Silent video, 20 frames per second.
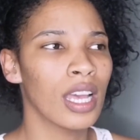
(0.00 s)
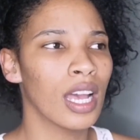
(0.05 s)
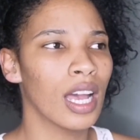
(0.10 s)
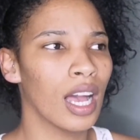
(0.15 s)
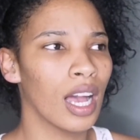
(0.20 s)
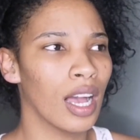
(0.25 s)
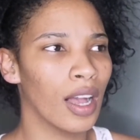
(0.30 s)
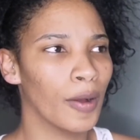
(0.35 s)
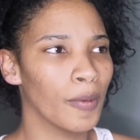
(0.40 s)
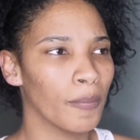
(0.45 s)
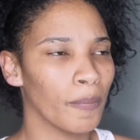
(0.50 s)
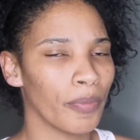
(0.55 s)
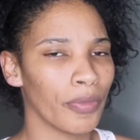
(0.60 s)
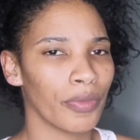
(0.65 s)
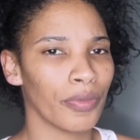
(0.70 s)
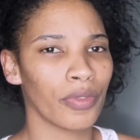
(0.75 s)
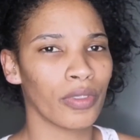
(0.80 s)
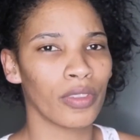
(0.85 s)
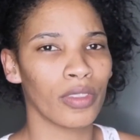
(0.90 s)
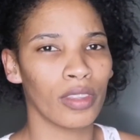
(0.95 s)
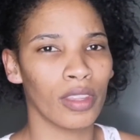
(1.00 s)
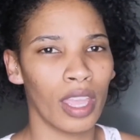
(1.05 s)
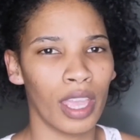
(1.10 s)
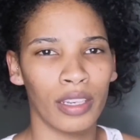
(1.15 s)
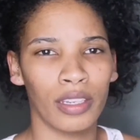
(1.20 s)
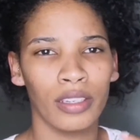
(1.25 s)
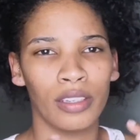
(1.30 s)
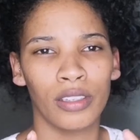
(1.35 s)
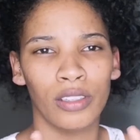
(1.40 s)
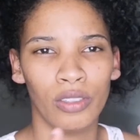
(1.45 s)
And
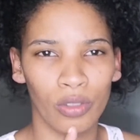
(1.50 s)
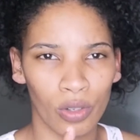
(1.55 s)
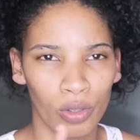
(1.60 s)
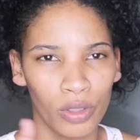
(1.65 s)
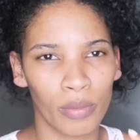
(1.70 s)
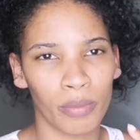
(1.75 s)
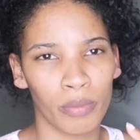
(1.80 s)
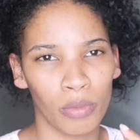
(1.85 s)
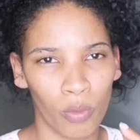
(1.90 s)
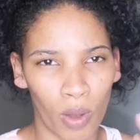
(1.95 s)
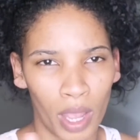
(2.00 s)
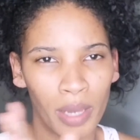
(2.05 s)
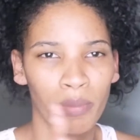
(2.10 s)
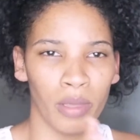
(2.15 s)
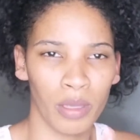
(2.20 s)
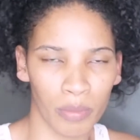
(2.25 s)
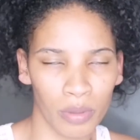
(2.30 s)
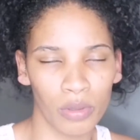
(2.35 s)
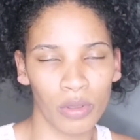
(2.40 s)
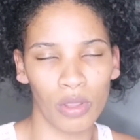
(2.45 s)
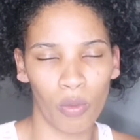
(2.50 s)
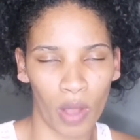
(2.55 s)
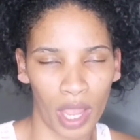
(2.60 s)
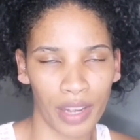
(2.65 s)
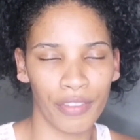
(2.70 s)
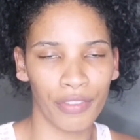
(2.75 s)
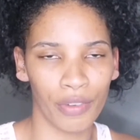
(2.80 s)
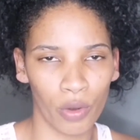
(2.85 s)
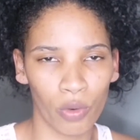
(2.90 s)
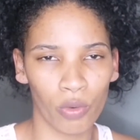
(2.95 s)
the white
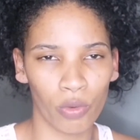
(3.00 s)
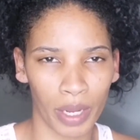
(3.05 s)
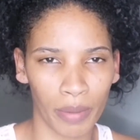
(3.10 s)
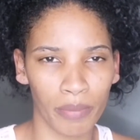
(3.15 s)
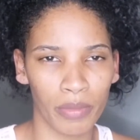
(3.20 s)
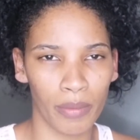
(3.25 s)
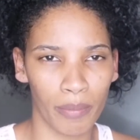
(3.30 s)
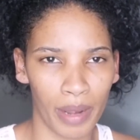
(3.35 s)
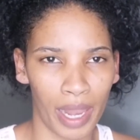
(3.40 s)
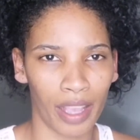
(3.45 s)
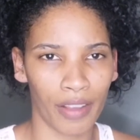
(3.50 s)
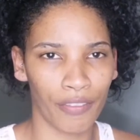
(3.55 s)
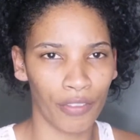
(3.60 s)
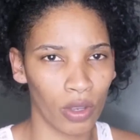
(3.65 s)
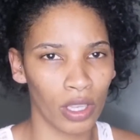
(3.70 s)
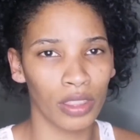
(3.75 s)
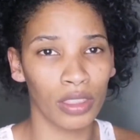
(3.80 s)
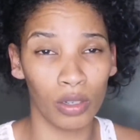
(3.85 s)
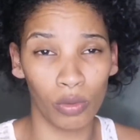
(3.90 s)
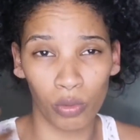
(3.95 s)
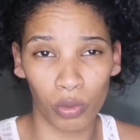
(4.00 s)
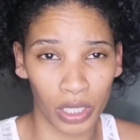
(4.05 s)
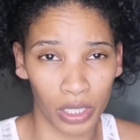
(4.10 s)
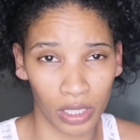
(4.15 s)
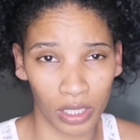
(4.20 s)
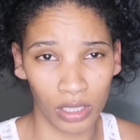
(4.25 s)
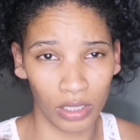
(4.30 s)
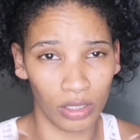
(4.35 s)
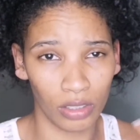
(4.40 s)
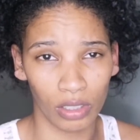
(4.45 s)
folk raped the black folk, and then
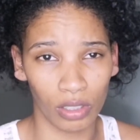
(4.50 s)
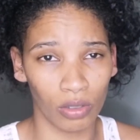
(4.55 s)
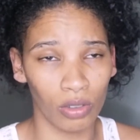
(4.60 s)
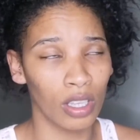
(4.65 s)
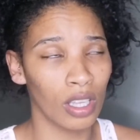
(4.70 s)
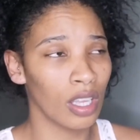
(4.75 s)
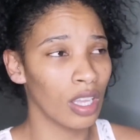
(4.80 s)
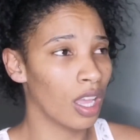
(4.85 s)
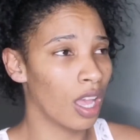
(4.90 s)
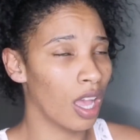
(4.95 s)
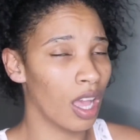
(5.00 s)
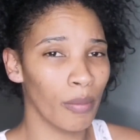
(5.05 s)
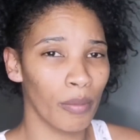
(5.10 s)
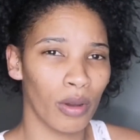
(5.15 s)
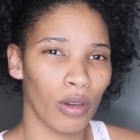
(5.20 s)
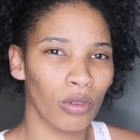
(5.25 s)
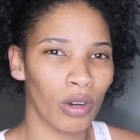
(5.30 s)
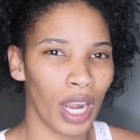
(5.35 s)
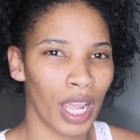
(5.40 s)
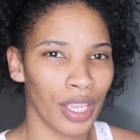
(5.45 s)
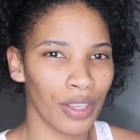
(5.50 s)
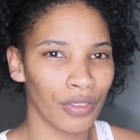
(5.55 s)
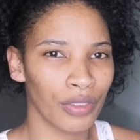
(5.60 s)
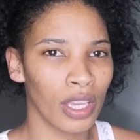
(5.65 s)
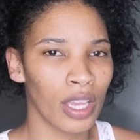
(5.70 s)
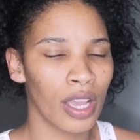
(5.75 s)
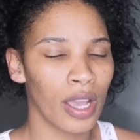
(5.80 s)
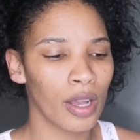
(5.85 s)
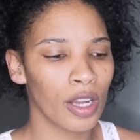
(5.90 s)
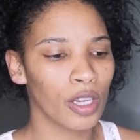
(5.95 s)
we, arrived.
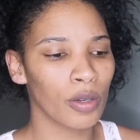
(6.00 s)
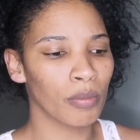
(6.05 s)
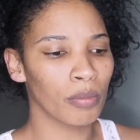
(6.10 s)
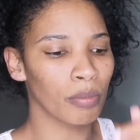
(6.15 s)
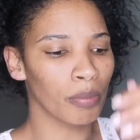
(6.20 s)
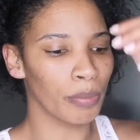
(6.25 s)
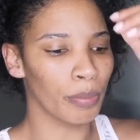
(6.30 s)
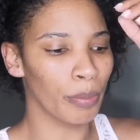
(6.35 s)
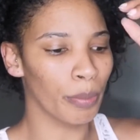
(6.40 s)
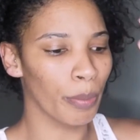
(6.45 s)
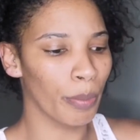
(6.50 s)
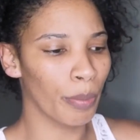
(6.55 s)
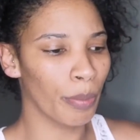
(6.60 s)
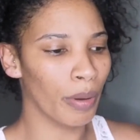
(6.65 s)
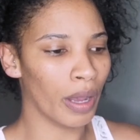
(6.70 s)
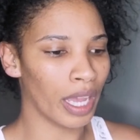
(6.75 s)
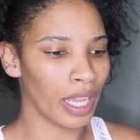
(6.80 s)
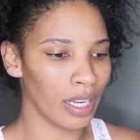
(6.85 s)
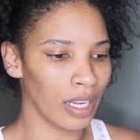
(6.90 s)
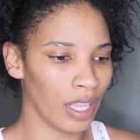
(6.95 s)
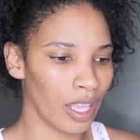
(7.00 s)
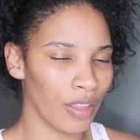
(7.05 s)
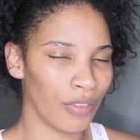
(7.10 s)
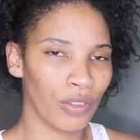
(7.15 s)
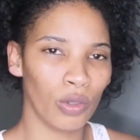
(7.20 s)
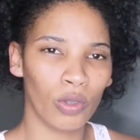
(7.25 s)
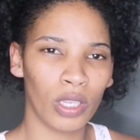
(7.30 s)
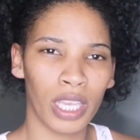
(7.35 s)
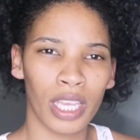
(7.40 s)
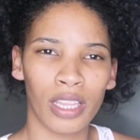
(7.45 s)
But if
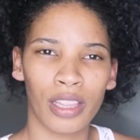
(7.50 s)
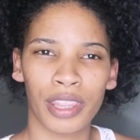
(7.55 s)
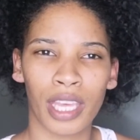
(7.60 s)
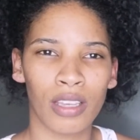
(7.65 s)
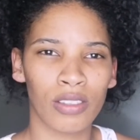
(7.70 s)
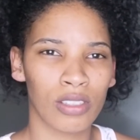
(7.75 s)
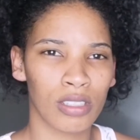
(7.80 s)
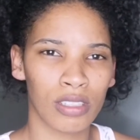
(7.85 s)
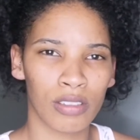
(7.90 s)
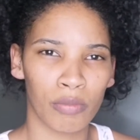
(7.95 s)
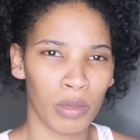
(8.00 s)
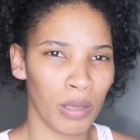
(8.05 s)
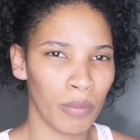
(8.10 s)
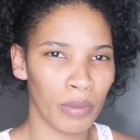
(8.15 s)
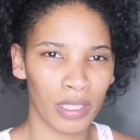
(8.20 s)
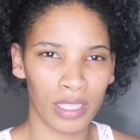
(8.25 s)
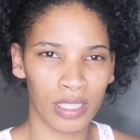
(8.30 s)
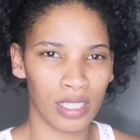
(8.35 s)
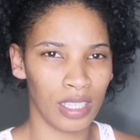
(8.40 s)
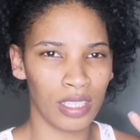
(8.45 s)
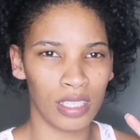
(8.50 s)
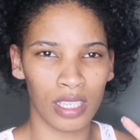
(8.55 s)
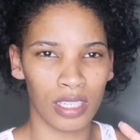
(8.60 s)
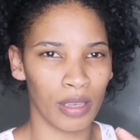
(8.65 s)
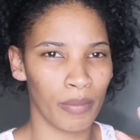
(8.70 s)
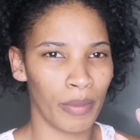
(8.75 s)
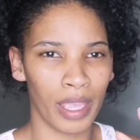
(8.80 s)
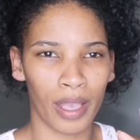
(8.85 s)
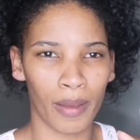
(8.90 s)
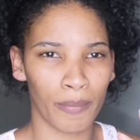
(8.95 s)
you kill thousands of people, it's easy to
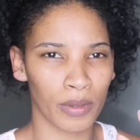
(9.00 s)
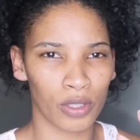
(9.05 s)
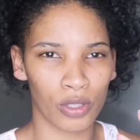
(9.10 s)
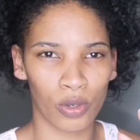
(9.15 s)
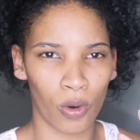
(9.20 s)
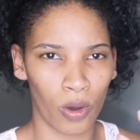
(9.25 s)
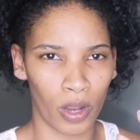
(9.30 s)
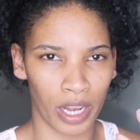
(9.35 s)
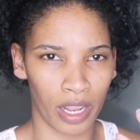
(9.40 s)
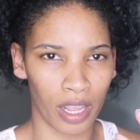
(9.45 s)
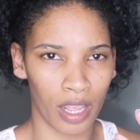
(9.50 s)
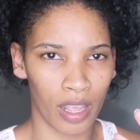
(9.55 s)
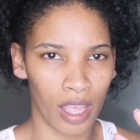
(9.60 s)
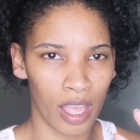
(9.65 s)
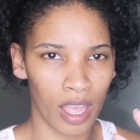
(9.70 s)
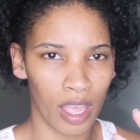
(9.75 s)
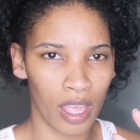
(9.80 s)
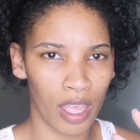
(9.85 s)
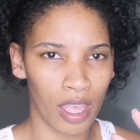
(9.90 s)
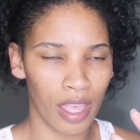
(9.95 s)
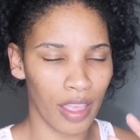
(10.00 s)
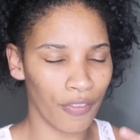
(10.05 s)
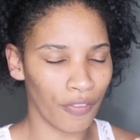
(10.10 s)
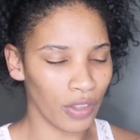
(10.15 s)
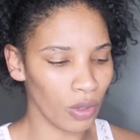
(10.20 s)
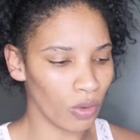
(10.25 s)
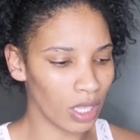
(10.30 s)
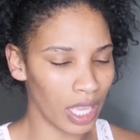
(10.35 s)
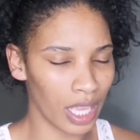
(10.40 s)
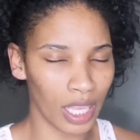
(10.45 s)
make up a story. If
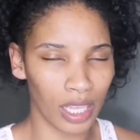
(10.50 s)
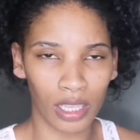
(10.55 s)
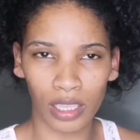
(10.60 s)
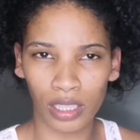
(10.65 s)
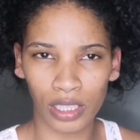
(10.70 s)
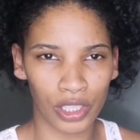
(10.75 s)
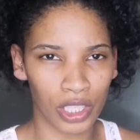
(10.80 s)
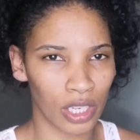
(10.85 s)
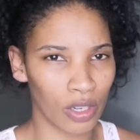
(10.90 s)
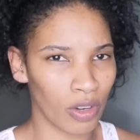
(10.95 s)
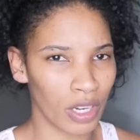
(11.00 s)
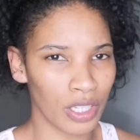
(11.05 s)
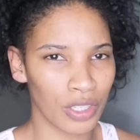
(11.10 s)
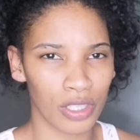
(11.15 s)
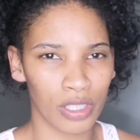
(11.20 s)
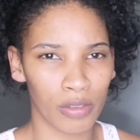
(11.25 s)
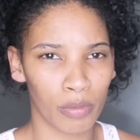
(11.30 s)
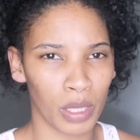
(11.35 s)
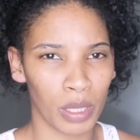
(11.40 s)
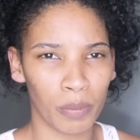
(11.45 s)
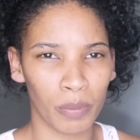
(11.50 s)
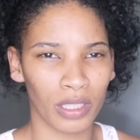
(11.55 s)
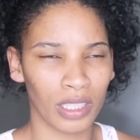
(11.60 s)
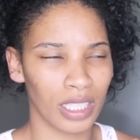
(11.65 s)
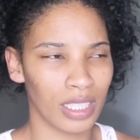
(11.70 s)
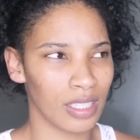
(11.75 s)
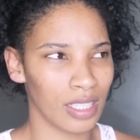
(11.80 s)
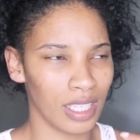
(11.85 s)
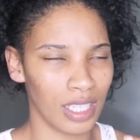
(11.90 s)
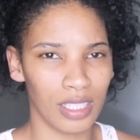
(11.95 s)
you kill generations of people,
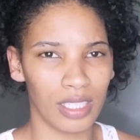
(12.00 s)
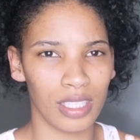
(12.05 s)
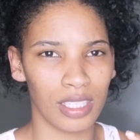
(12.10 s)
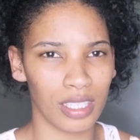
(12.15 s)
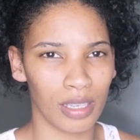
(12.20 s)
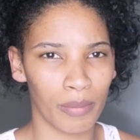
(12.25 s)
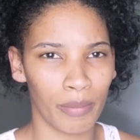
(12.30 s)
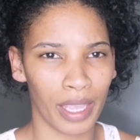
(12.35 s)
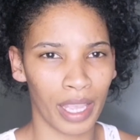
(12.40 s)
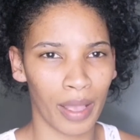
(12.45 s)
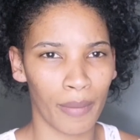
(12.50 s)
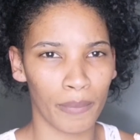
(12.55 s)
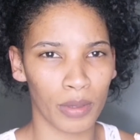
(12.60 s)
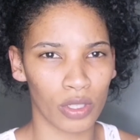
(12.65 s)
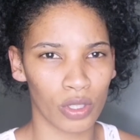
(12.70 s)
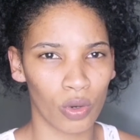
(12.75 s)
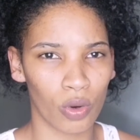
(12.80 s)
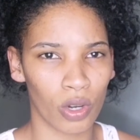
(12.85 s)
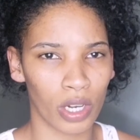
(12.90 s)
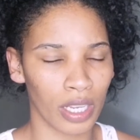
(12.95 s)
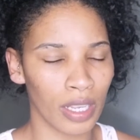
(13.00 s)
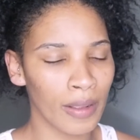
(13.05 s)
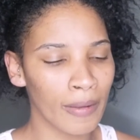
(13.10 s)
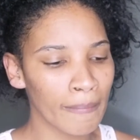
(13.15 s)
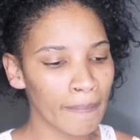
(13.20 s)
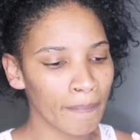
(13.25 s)
it's easy to make up a story.